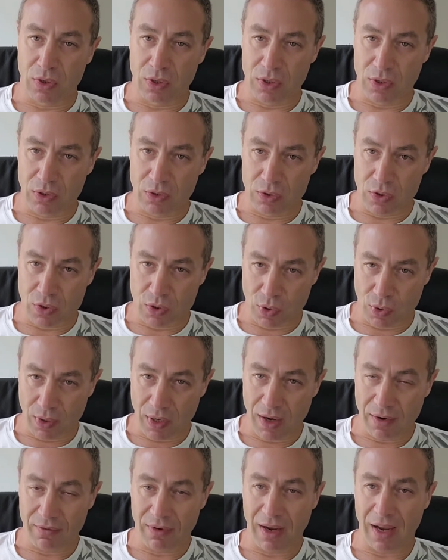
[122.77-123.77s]
you don't
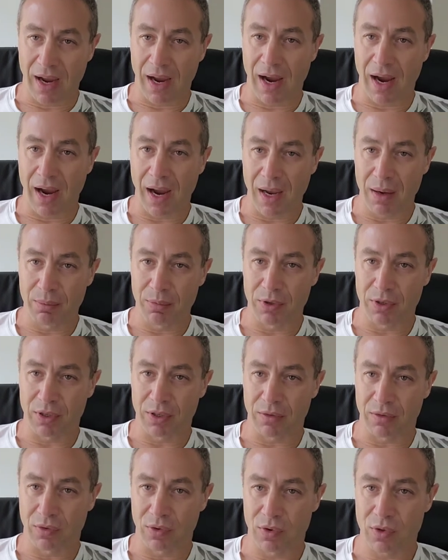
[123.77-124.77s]
have a hybrid
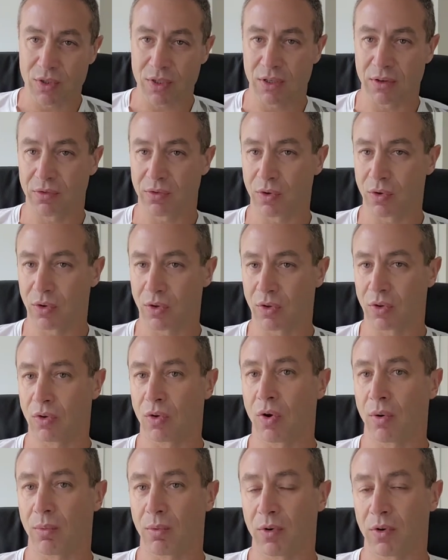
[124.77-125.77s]
inverter, if you got
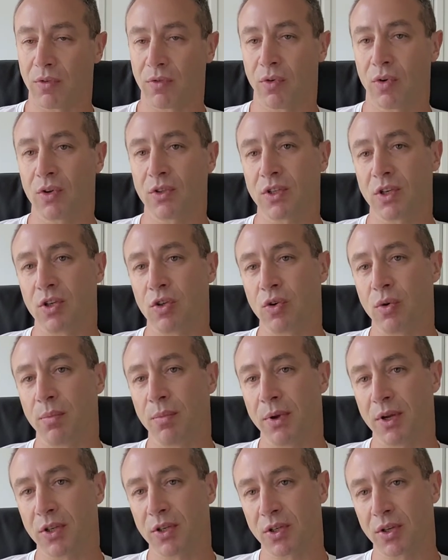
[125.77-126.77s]
normal inverter, your
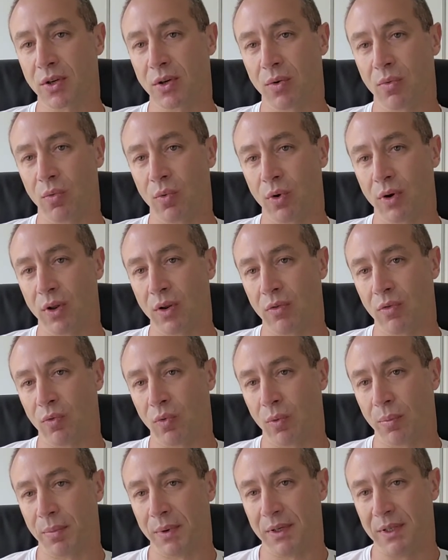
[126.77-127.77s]
battery
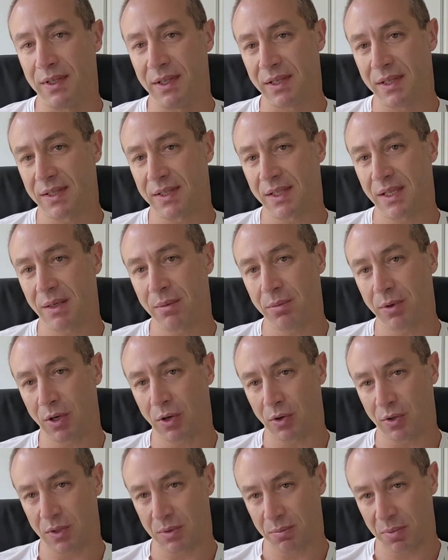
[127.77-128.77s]
would be DC,
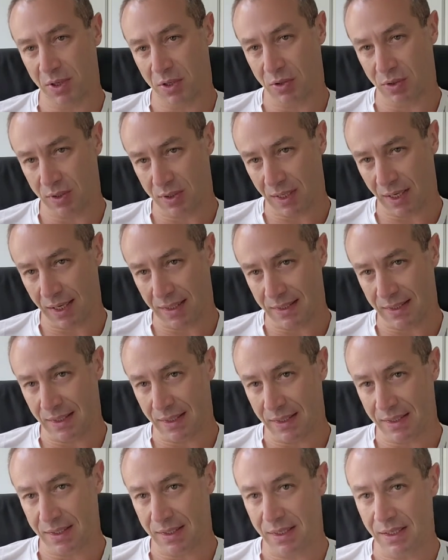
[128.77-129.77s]
because batteries are
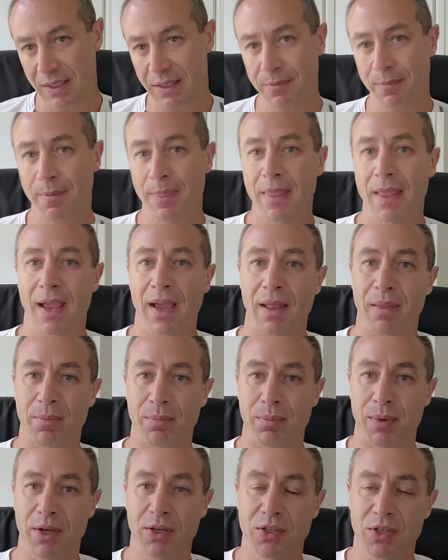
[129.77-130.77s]
DC
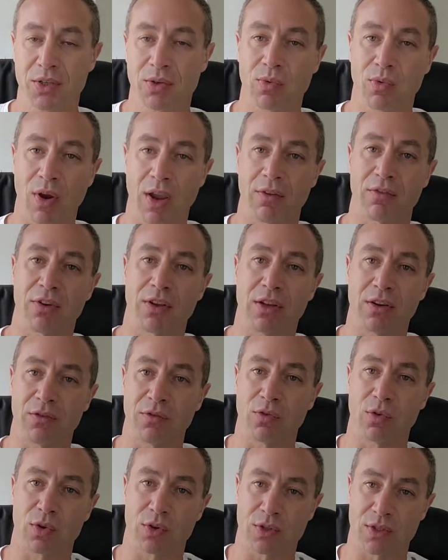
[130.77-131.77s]
and battery will have
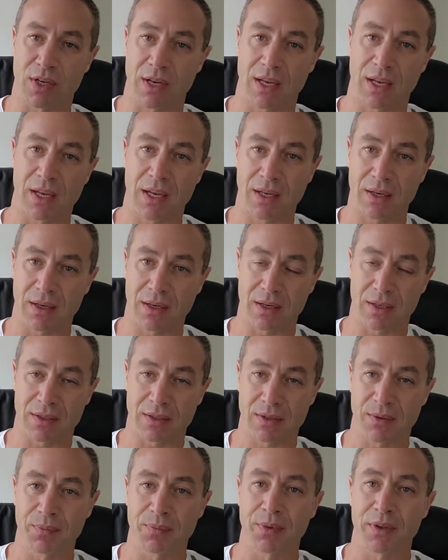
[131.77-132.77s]
inverter in it.
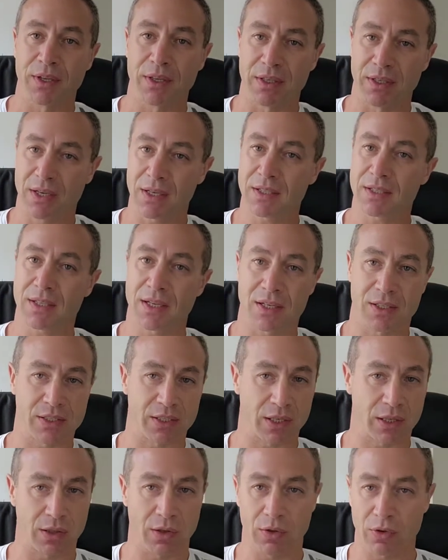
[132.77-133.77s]
Yes, it's
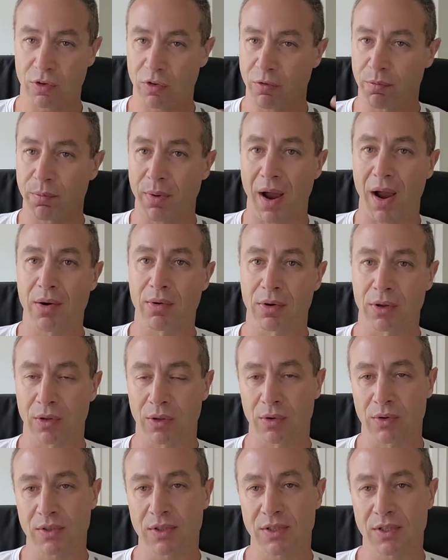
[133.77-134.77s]
a lot of power
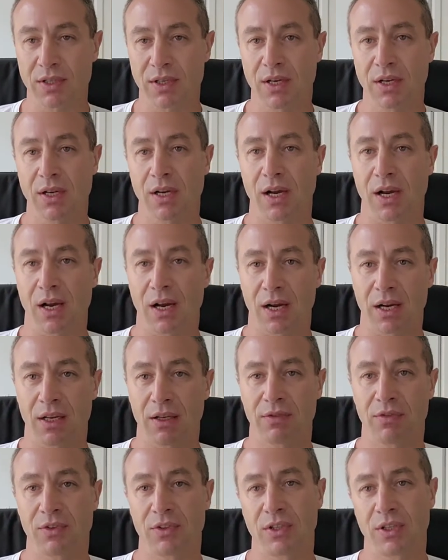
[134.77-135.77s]
loss.
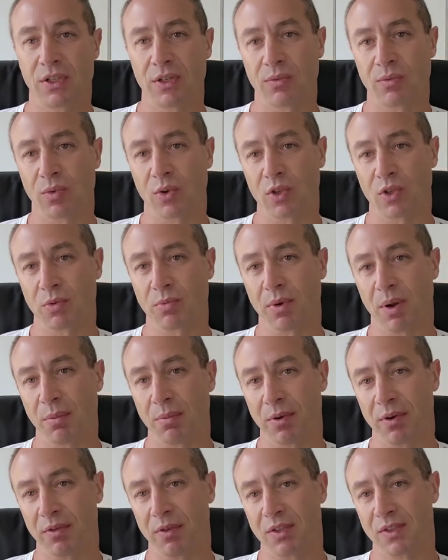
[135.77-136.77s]
If you didn't watch my
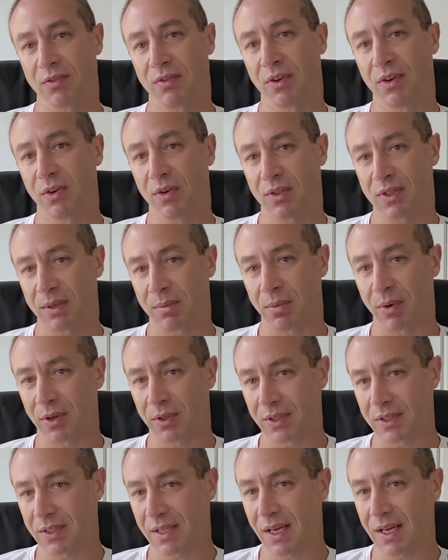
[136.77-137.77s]
previous videos
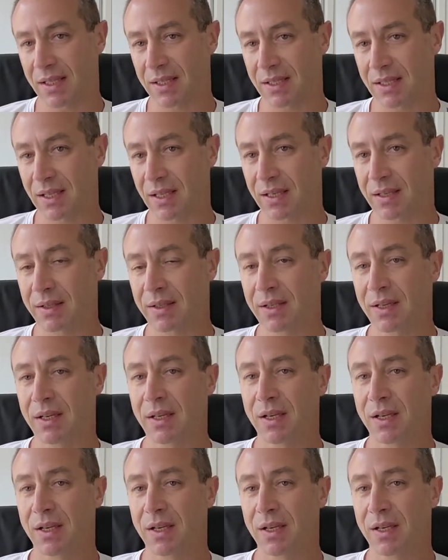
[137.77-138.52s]
about Tesla,